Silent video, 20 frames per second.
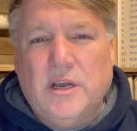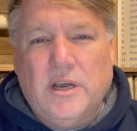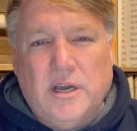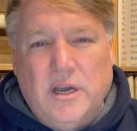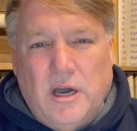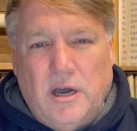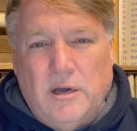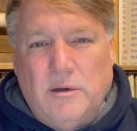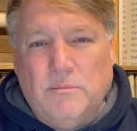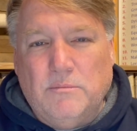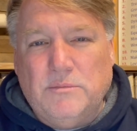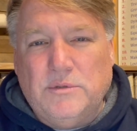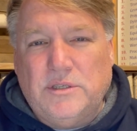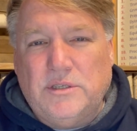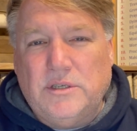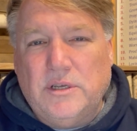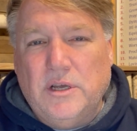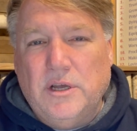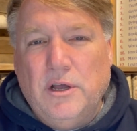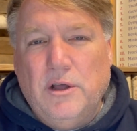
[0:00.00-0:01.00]

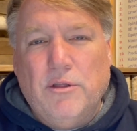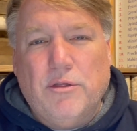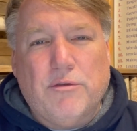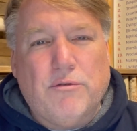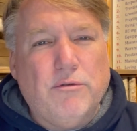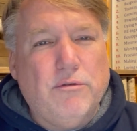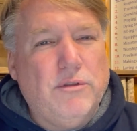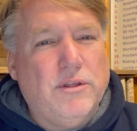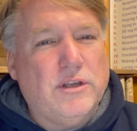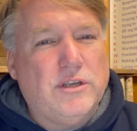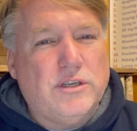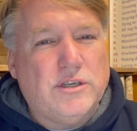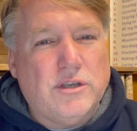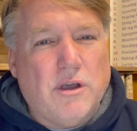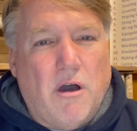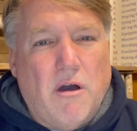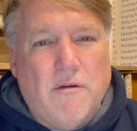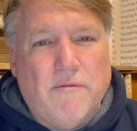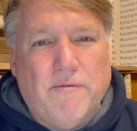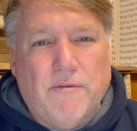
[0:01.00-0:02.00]
comes through the
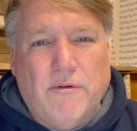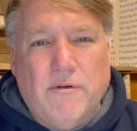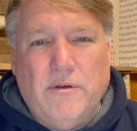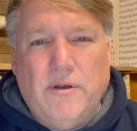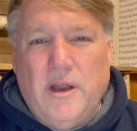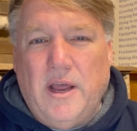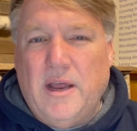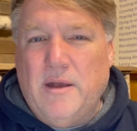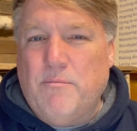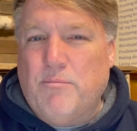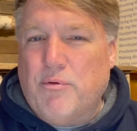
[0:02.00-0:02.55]
sovereign and